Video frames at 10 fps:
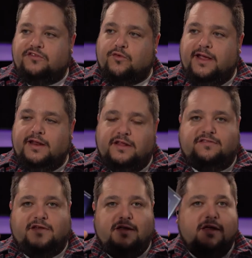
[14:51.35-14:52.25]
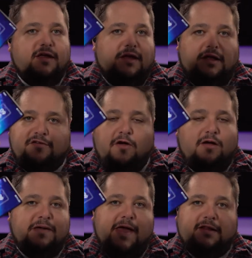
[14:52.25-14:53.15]
It's great. It's uh, it's
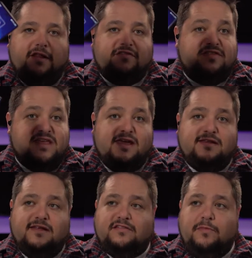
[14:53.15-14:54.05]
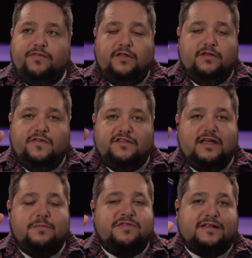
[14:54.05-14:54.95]
compact. It's thin. It's about the the
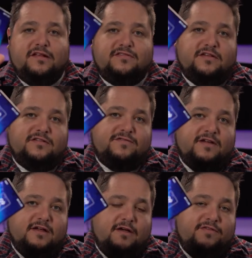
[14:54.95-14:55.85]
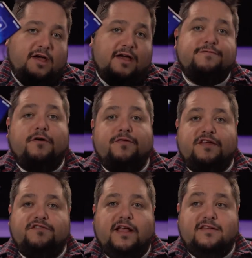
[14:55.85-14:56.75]
same thickness of of the iPhone
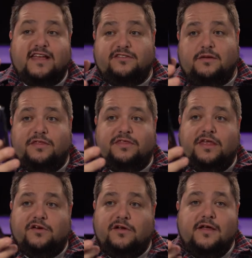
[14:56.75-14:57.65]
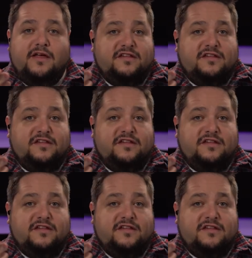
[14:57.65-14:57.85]
these days. Actually, a bit thinner.